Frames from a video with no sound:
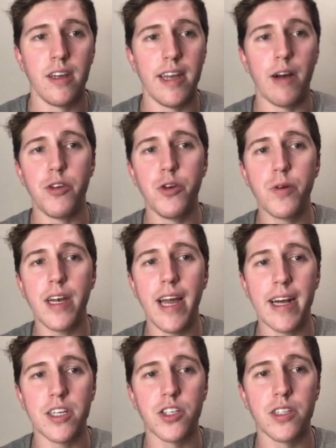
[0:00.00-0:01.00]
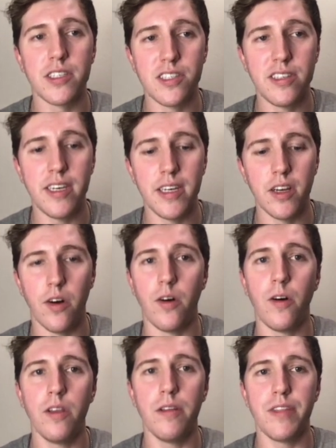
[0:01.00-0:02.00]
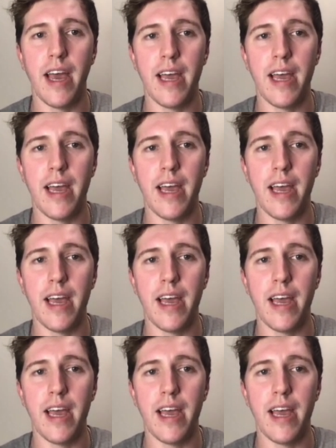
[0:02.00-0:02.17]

Now, you can actually see all of the